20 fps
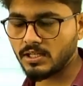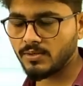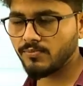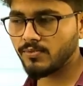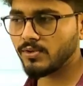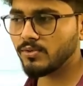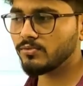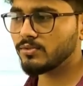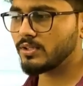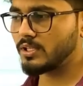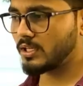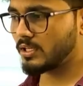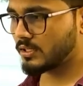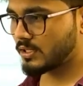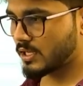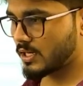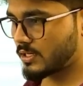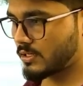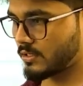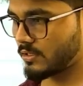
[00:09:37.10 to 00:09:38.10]
you think
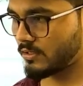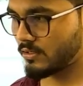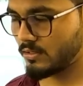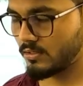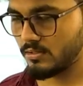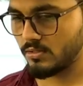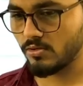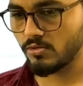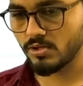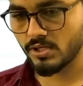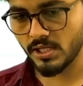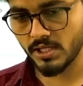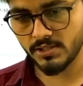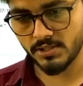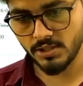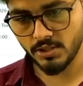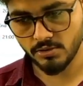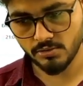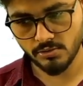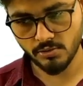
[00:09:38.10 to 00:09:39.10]
that your test
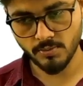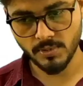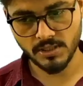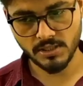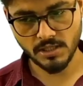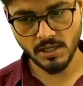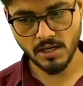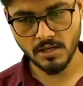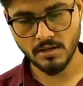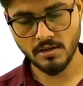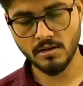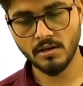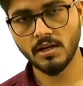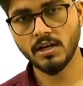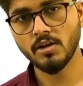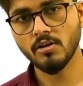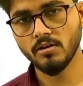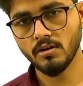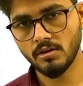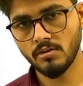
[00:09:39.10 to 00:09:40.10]
needs to be start early,
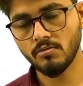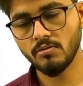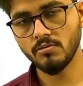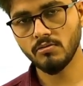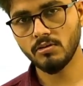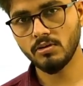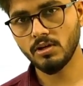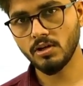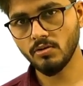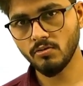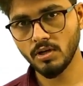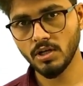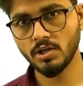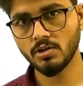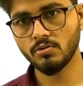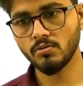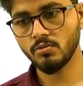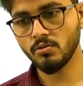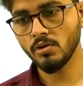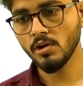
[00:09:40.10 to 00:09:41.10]
or you need
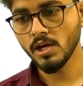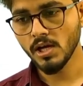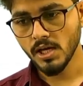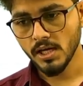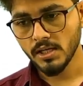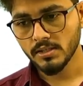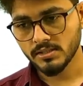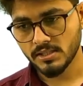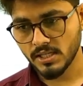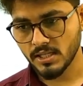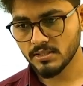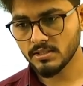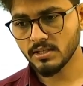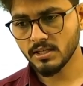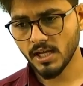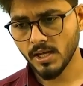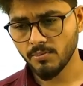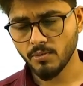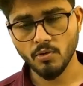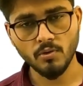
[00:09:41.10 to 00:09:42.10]
to change the
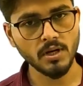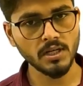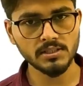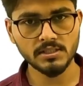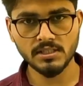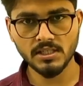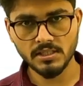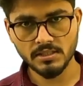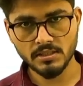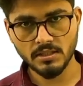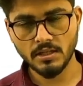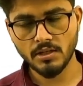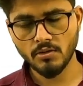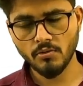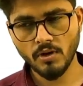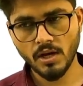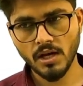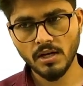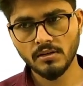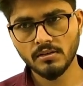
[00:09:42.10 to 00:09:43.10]
time, you can
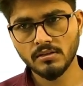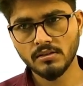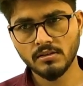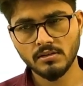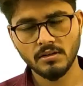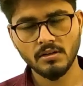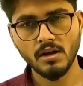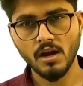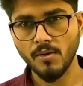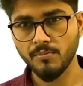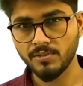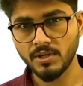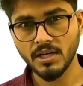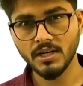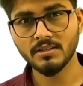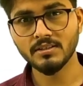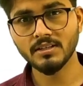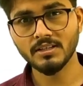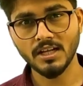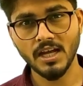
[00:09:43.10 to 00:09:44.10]
update
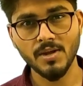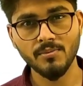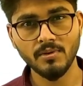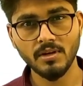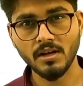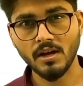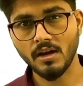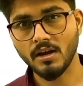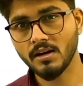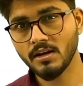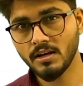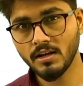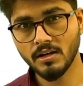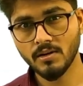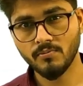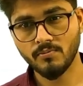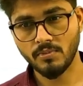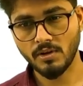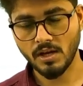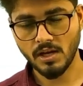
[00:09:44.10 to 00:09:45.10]
the time in earlier
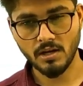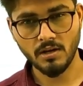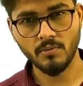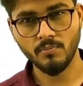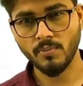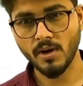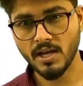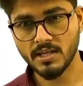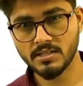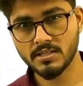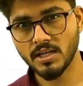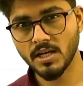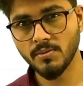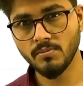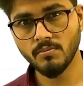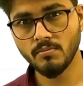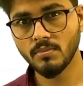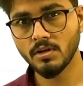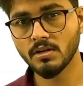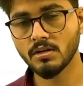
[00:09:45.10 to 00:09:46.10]
past time,
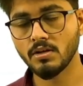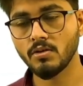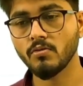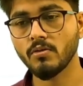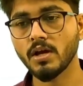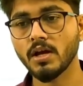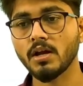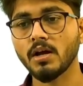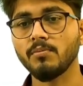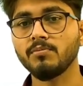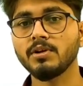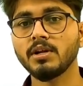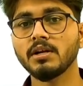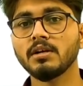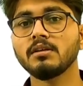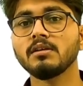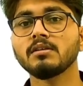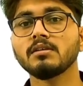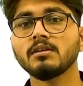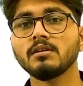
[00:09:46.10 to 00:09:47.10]
but you can update
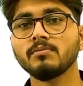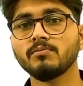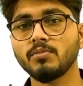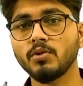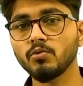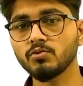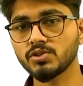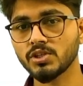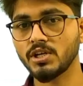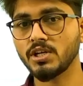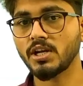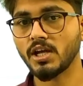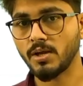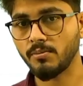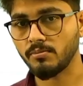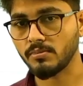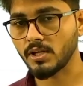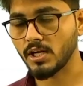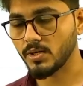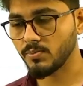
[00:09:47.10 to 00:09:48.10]
the future time.
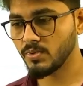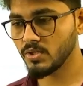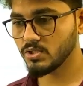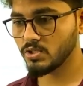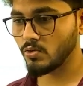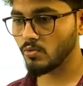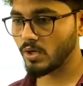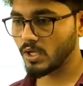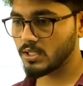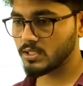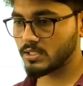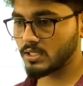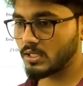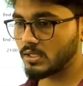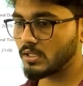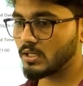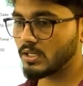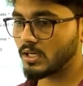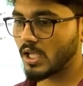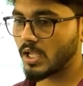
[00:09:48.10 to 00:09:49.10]
That means you can set
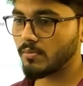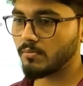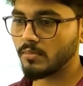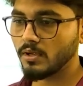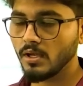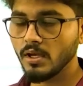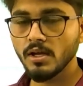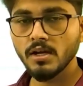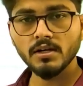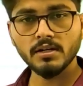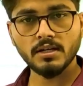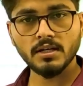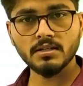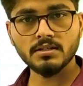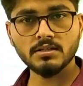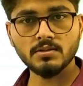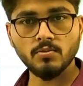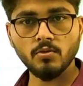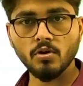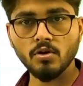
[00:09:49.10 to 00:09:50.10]
the time
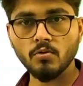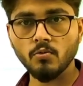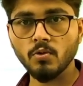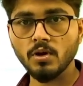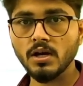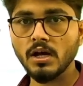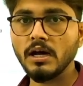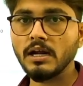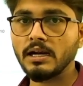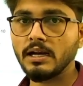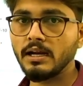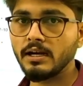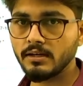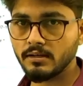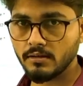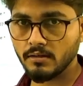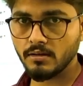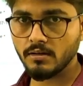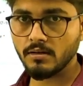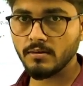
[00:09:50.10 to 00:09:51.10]
test for 1 hour
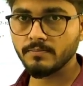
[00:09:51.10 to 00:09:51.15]
later,